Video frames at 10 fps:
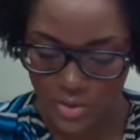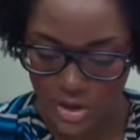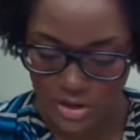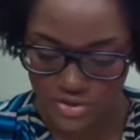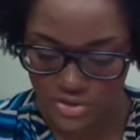
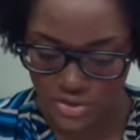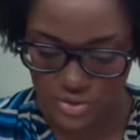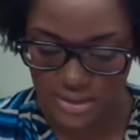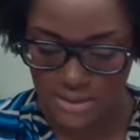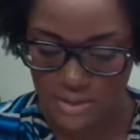on to
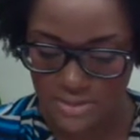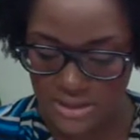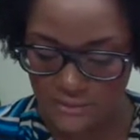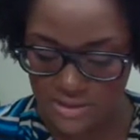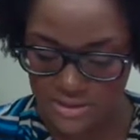economic
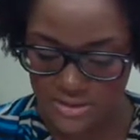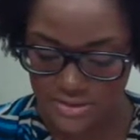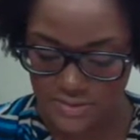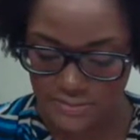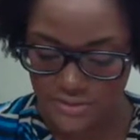
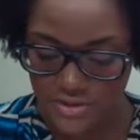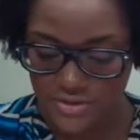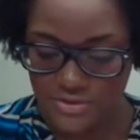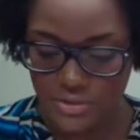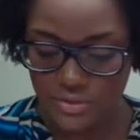differences.
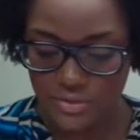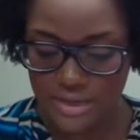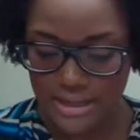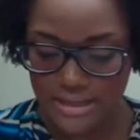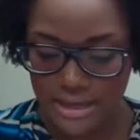So
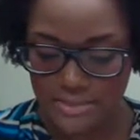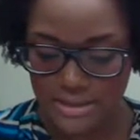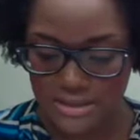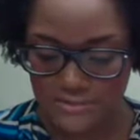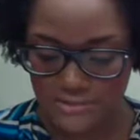
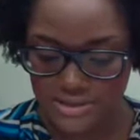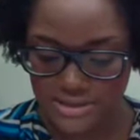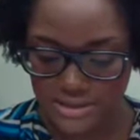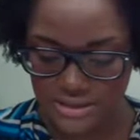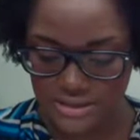economic
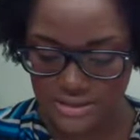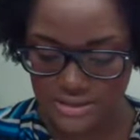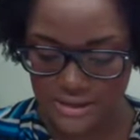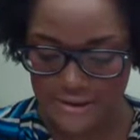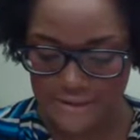differences
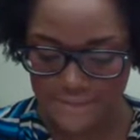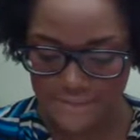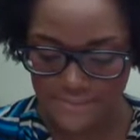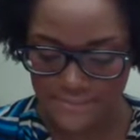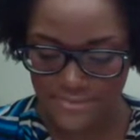
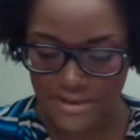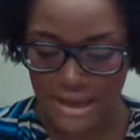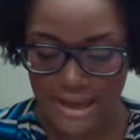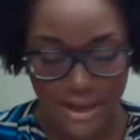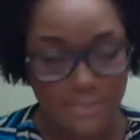
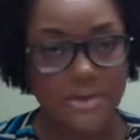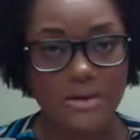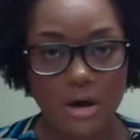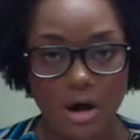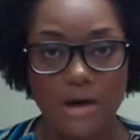
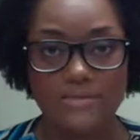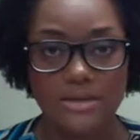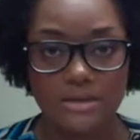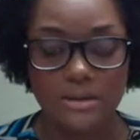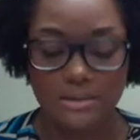happen
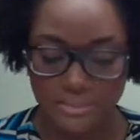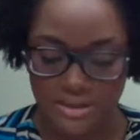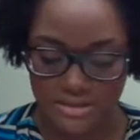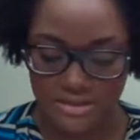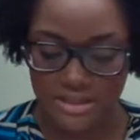often in
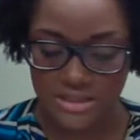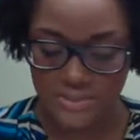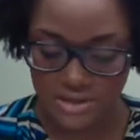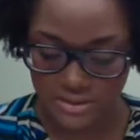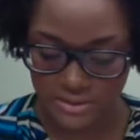business,
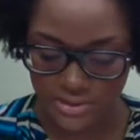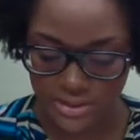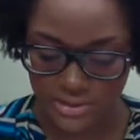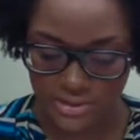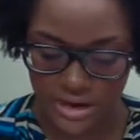especially with
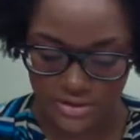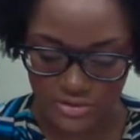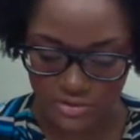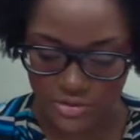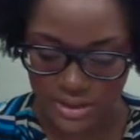international
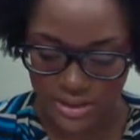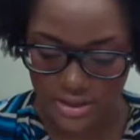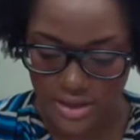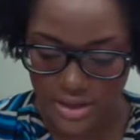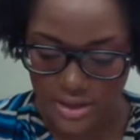trade.
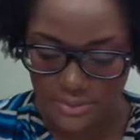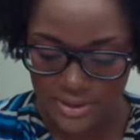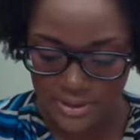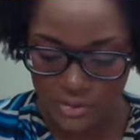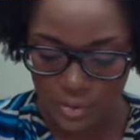
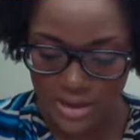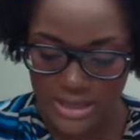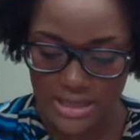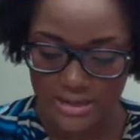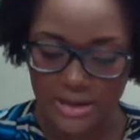But
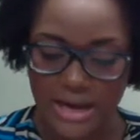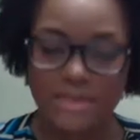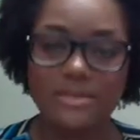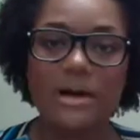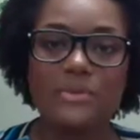one that I
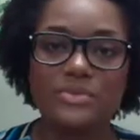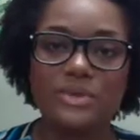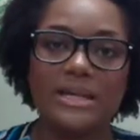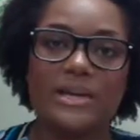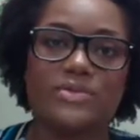thought was
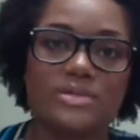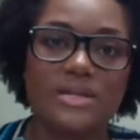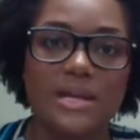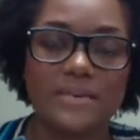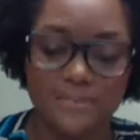really
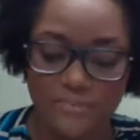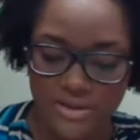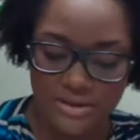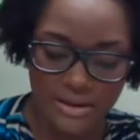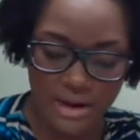interesting,
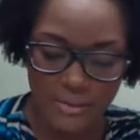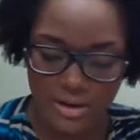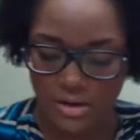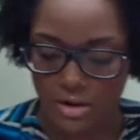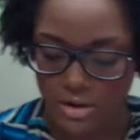that I read
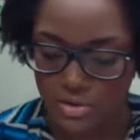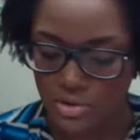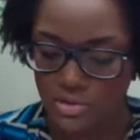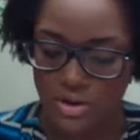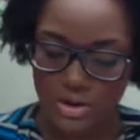an
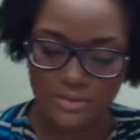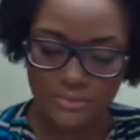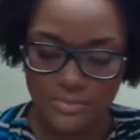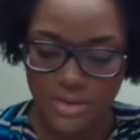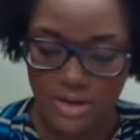article on